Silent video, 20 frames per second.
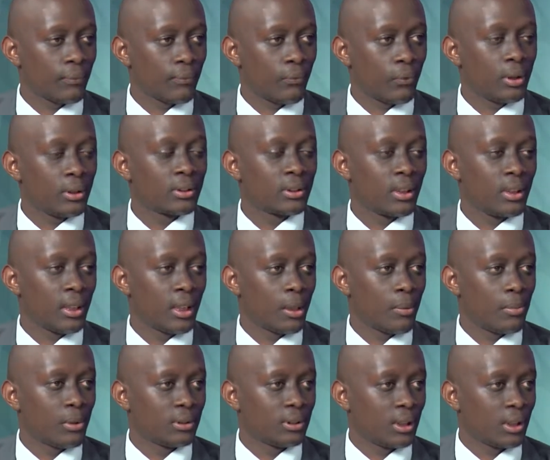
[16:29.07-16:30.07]
for instance, the
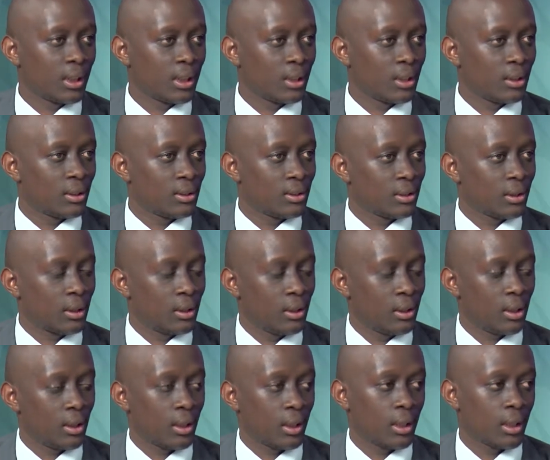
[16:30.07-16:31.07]
numbers that Kenyan,
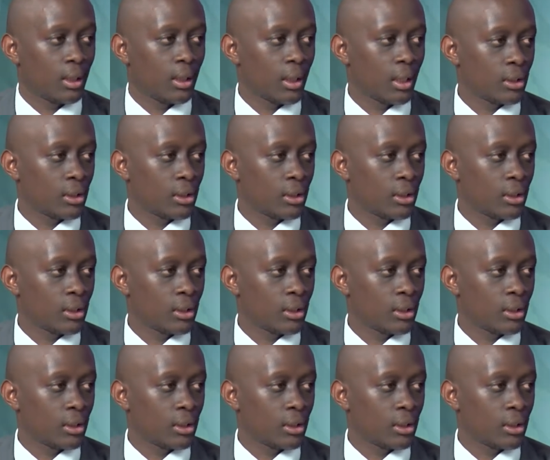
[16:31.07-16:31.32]
the Kenya